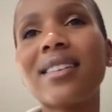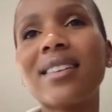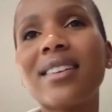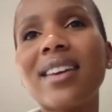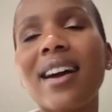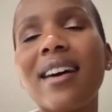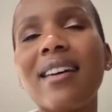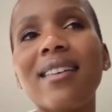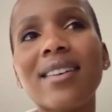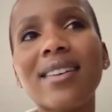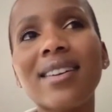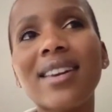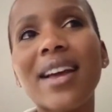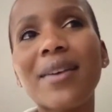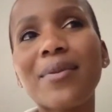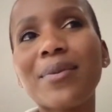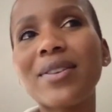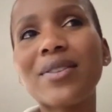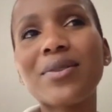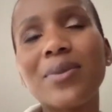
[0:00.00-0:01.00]
yeah,
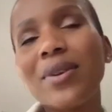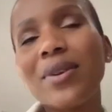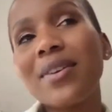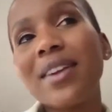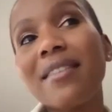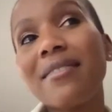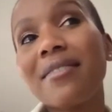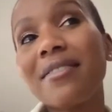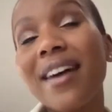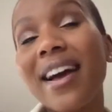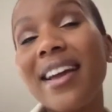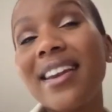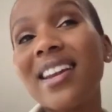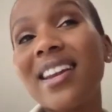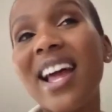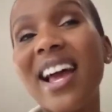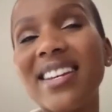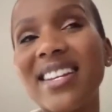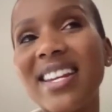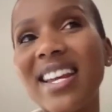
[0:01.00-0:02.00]
like we don't have a final
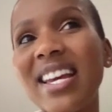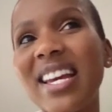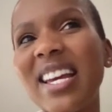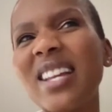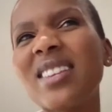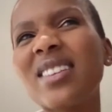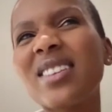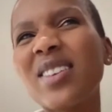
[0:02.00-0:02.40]
idea yet.